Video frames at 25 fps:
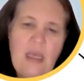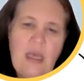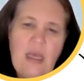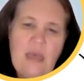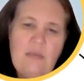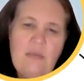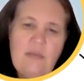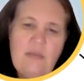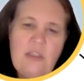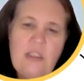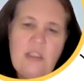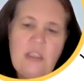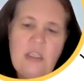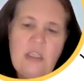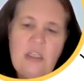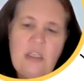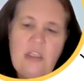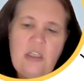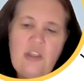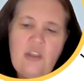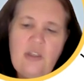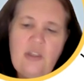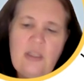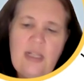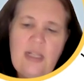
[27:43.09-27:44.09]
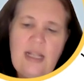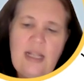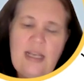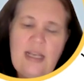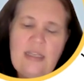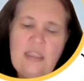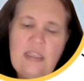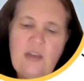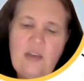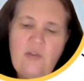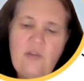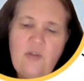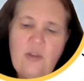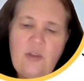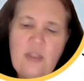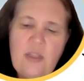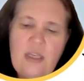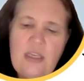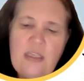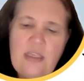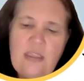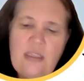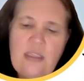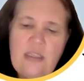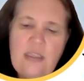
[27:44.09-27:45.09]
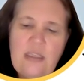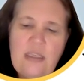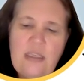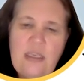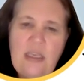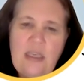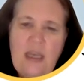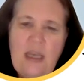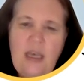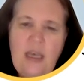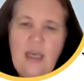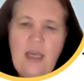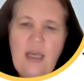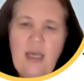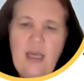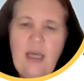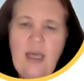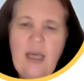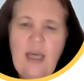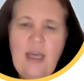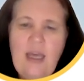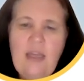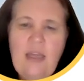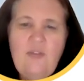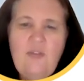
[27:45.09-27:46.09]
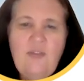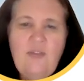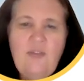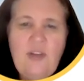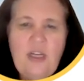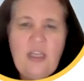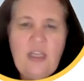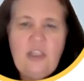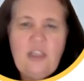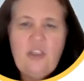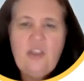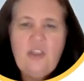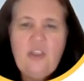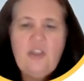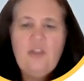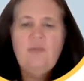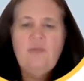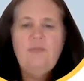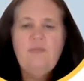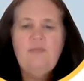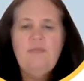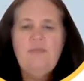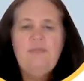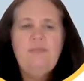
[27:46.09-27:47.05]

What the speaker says: I'm just going to choose classic for this and finish.